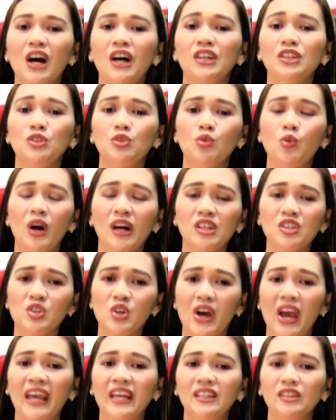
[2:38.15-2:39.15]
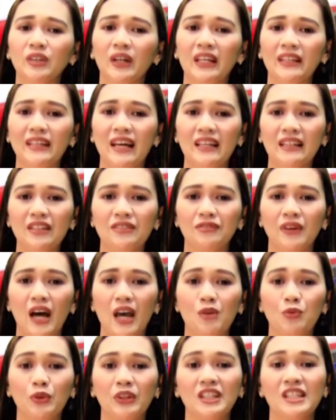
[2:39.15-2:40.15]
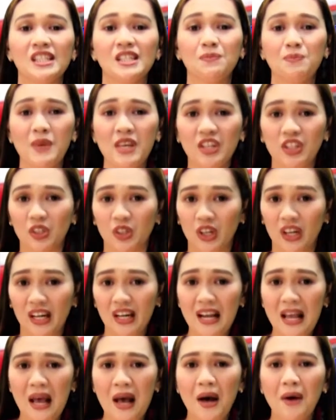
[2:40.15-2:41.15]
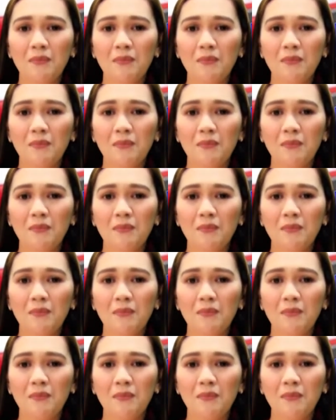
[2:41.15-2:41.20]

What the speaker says: you are trying to identify with the speaker